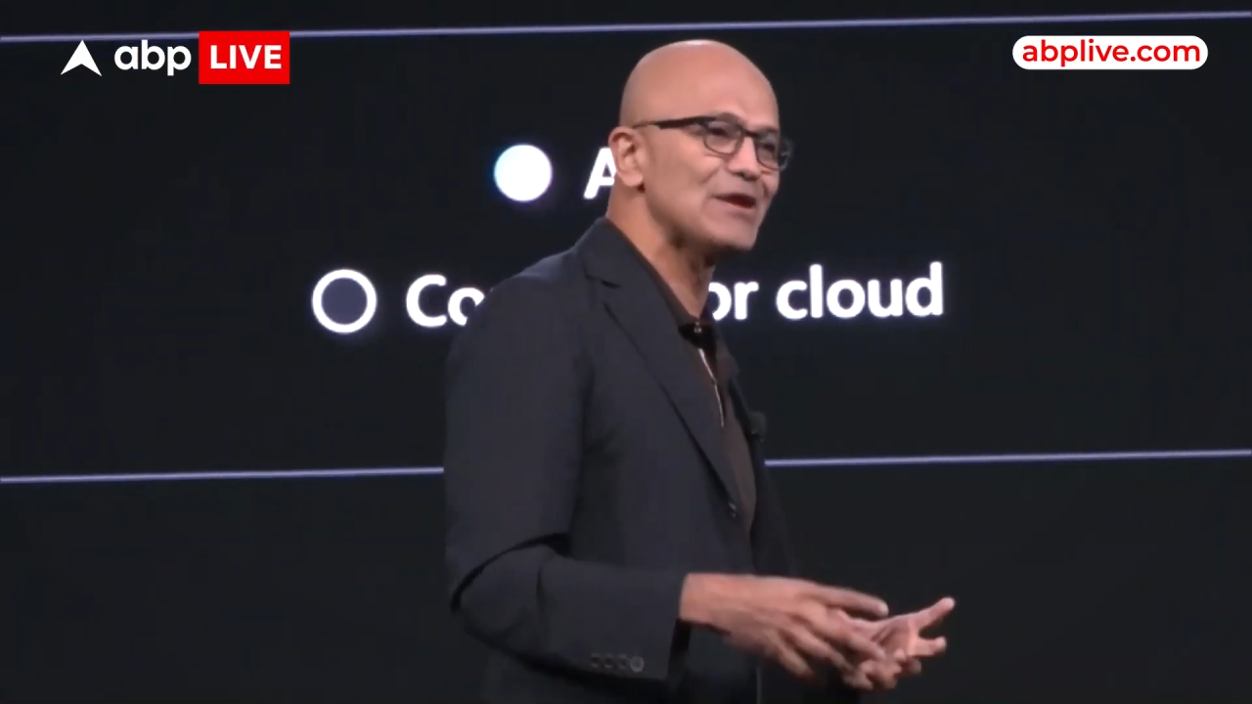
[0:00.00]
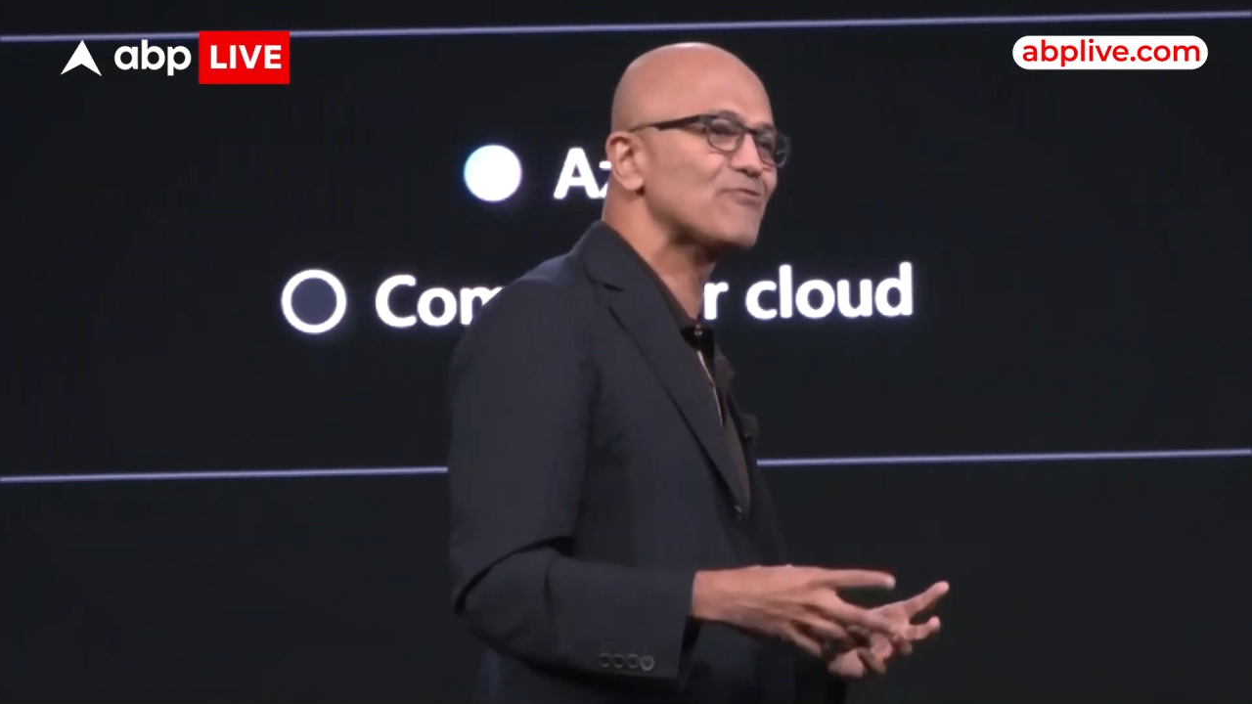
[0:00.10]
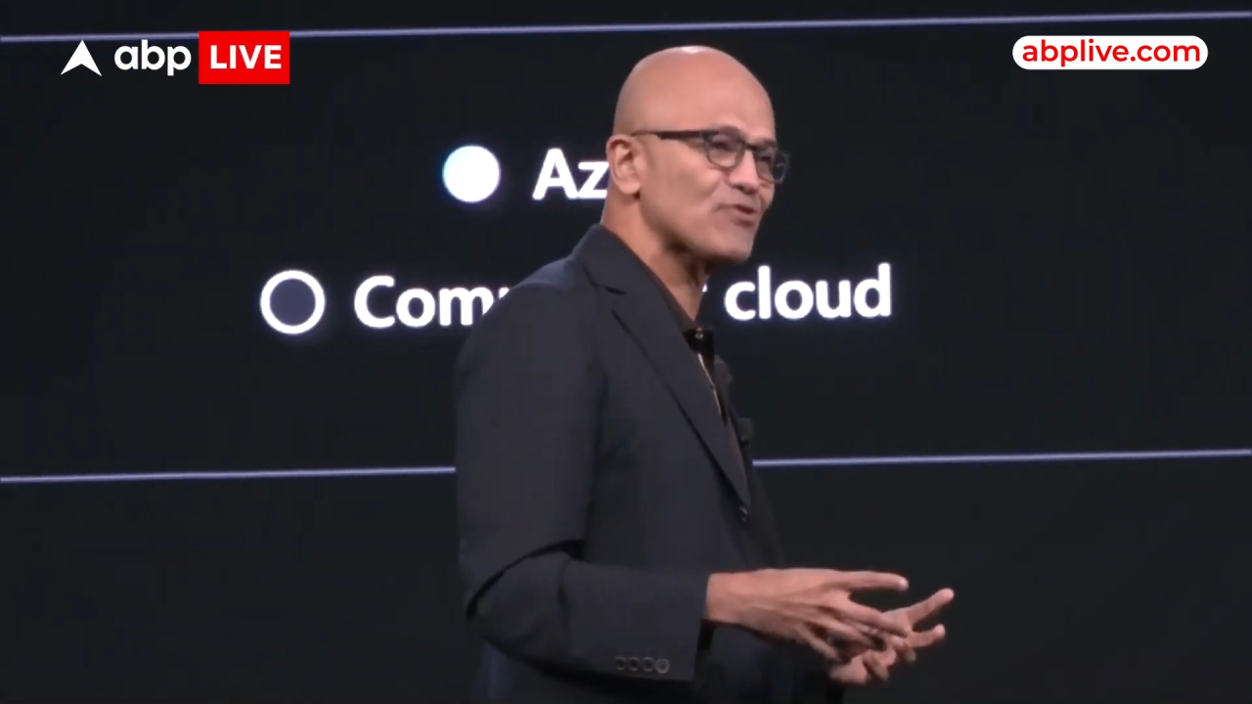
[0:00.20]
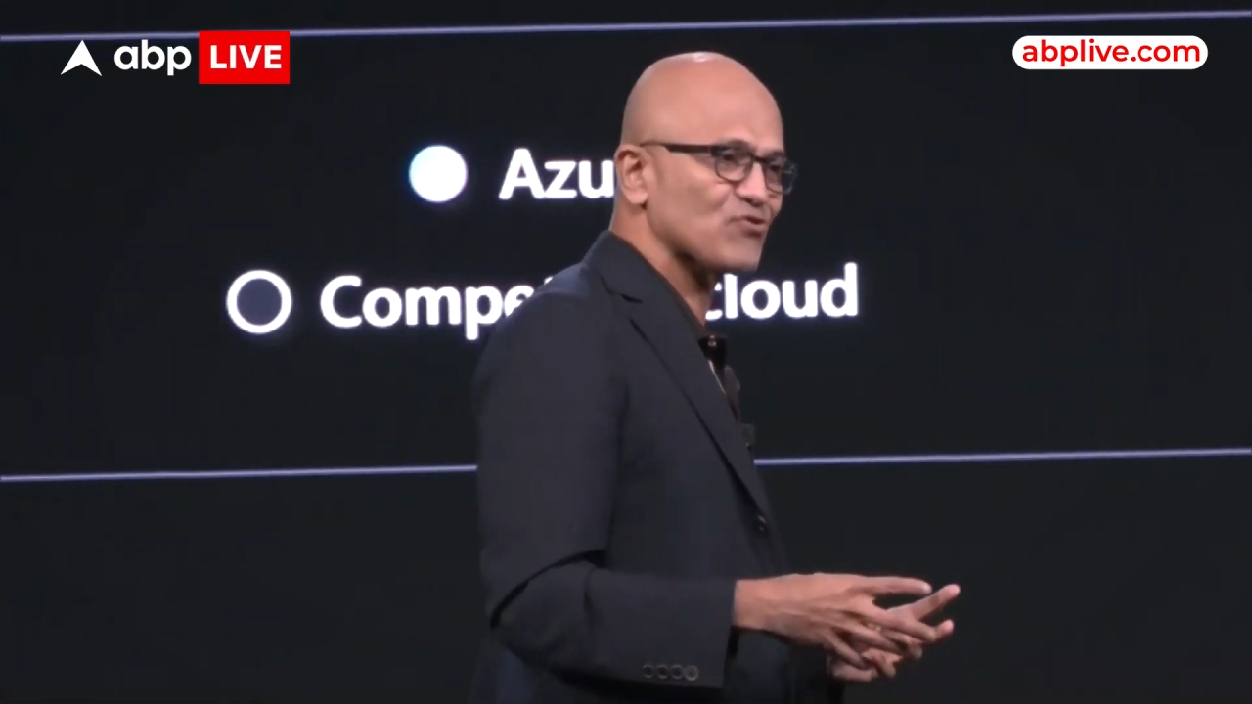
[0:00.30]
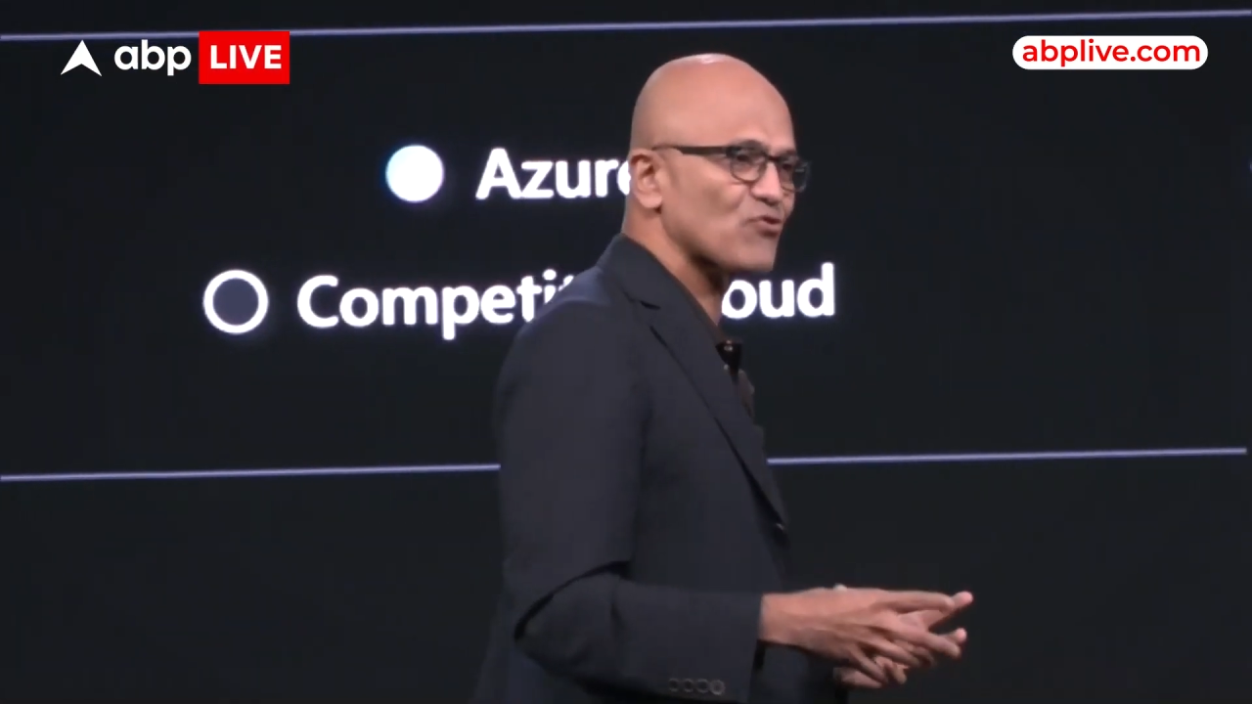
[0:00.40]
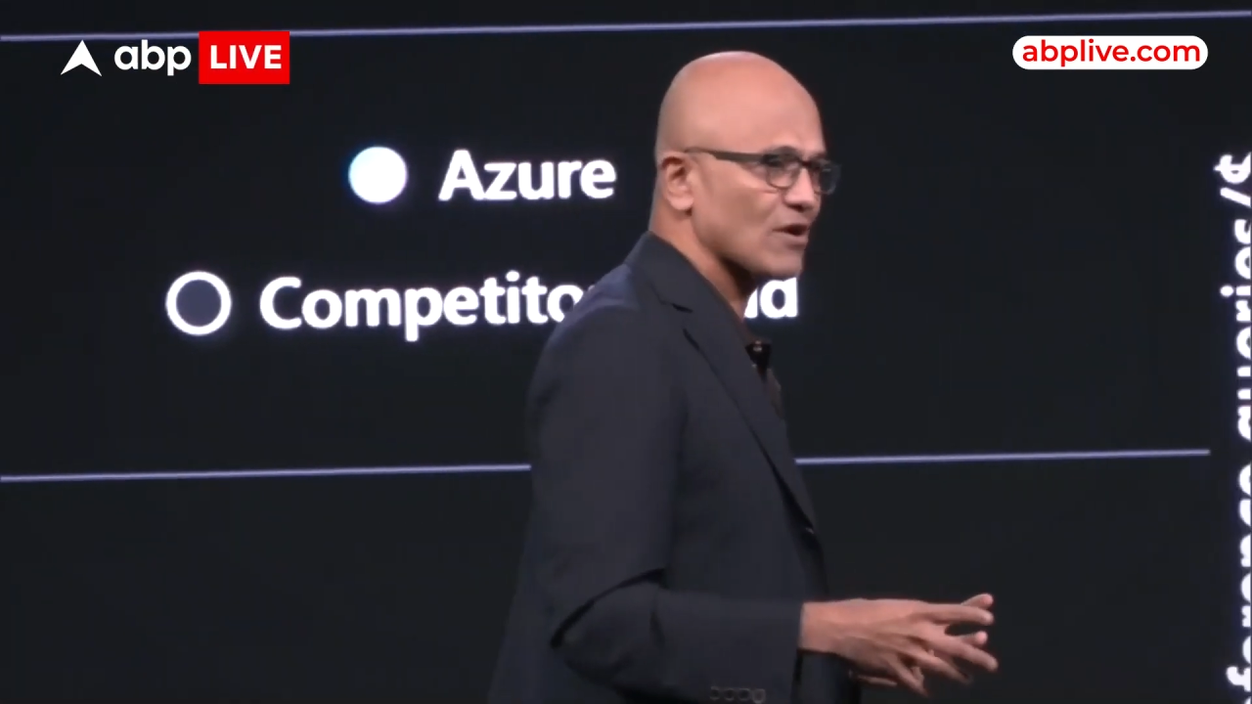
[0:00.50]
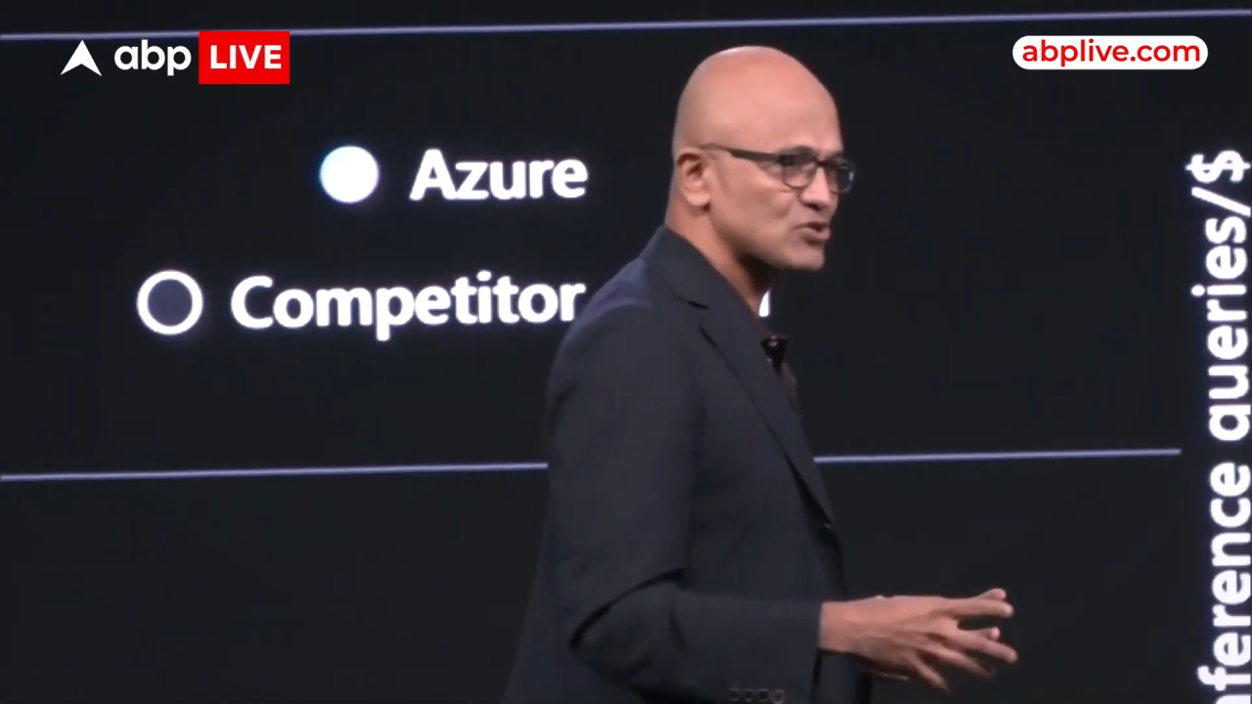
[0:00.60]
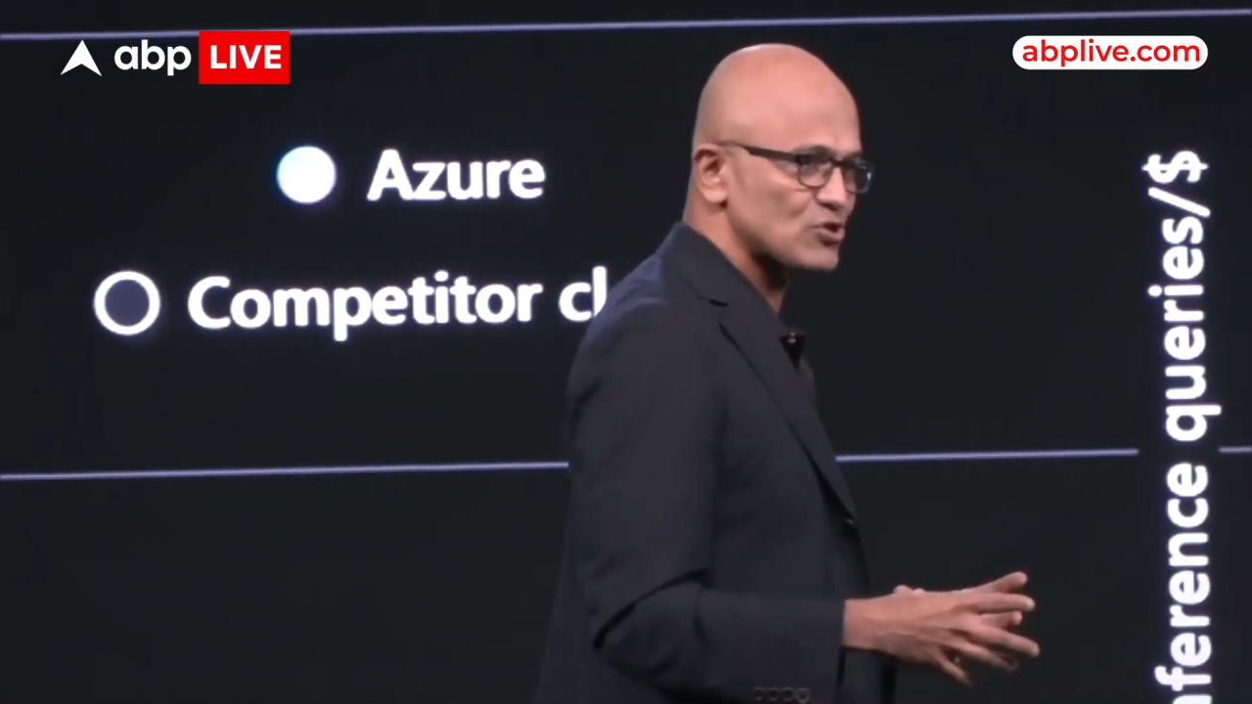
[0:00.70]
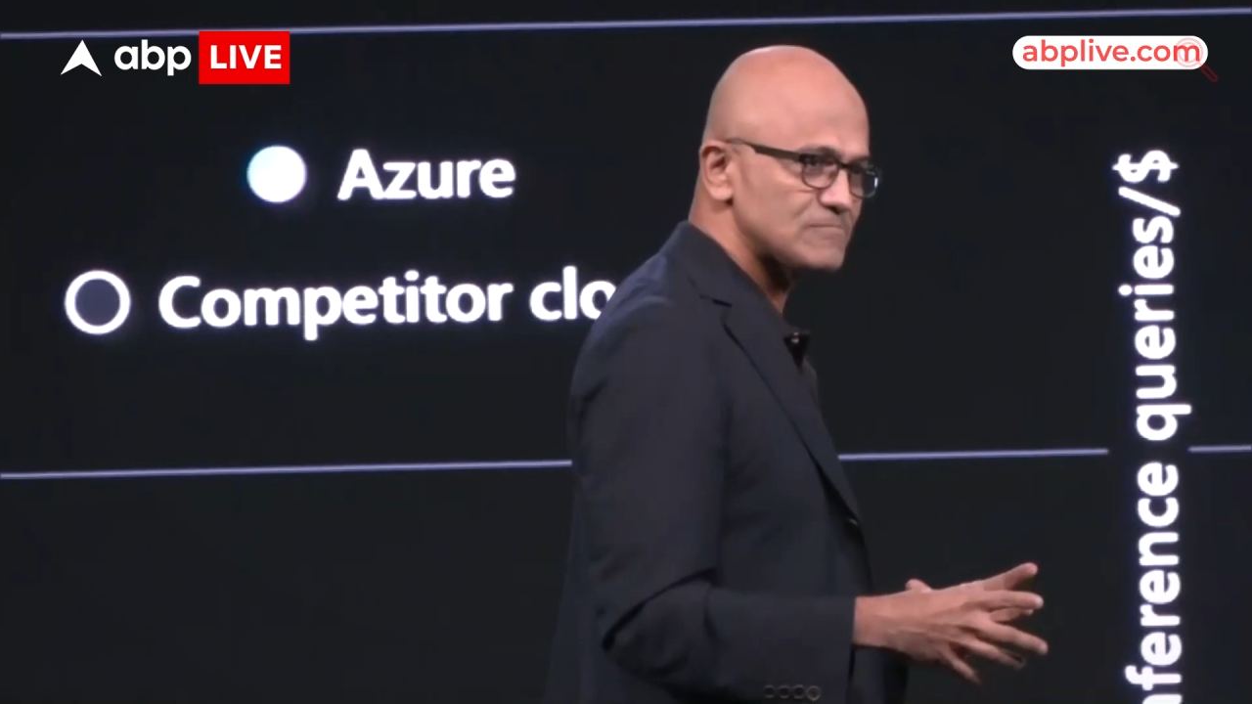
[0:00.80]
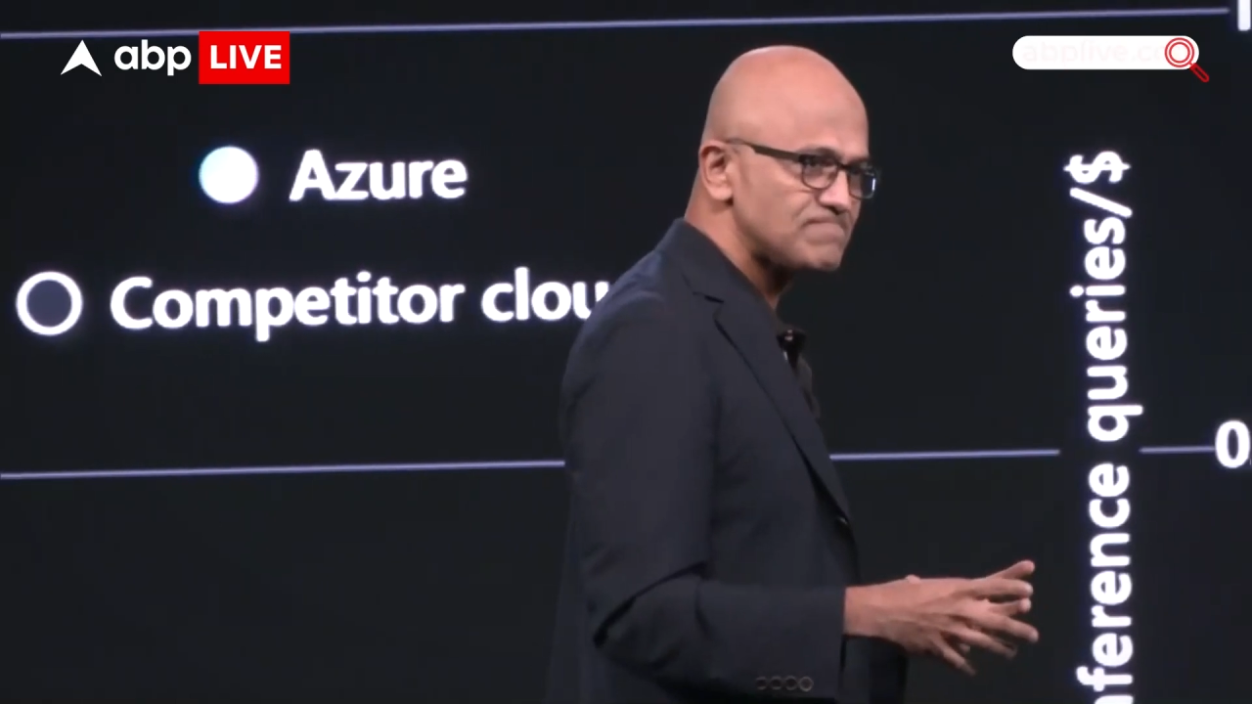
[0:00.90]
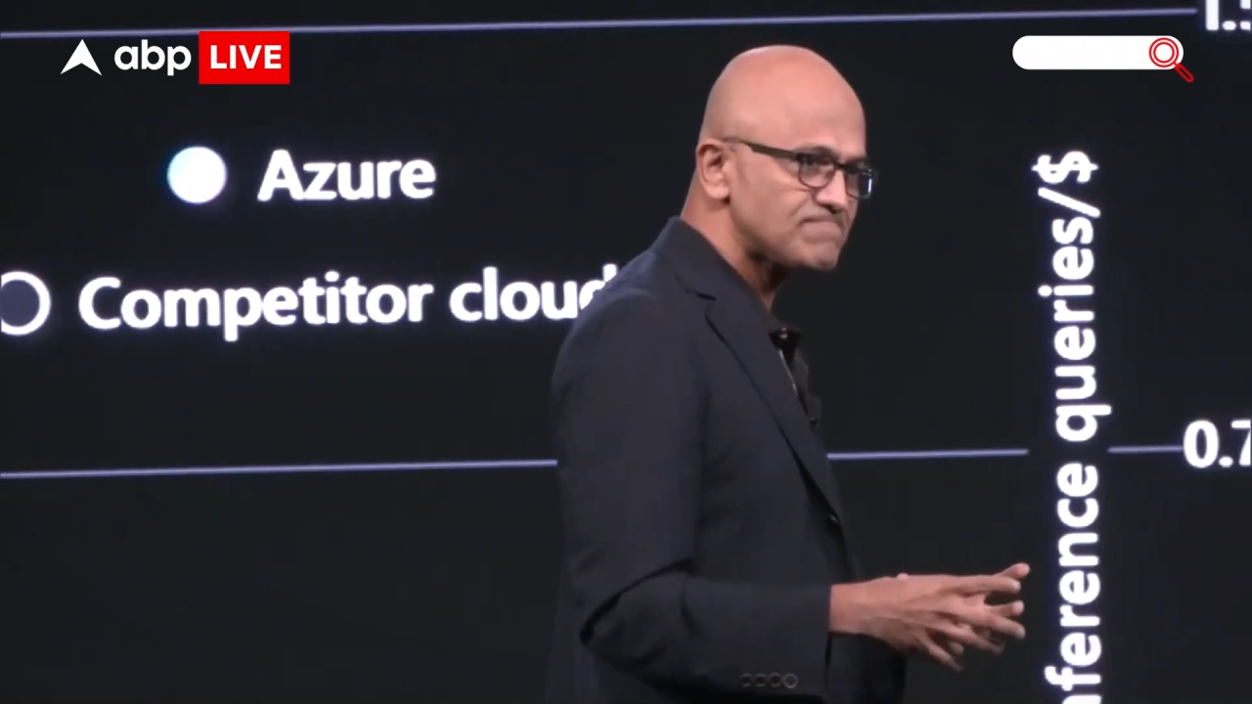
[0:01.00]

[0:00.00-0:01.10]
infrastructure.